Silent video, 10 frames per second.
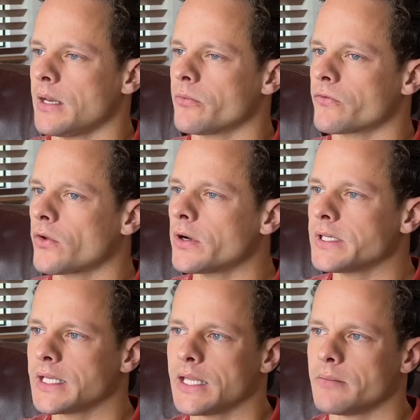I was starting
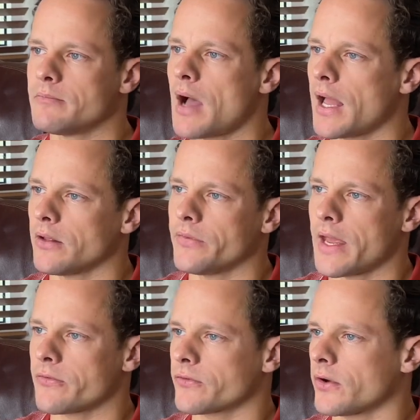to get a mild
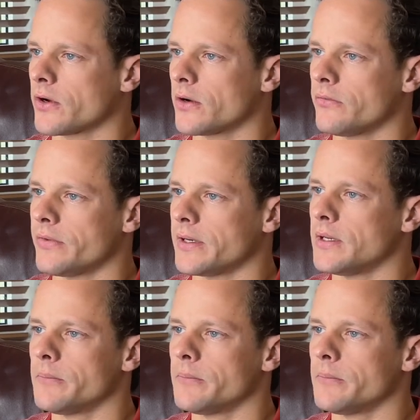S curve. And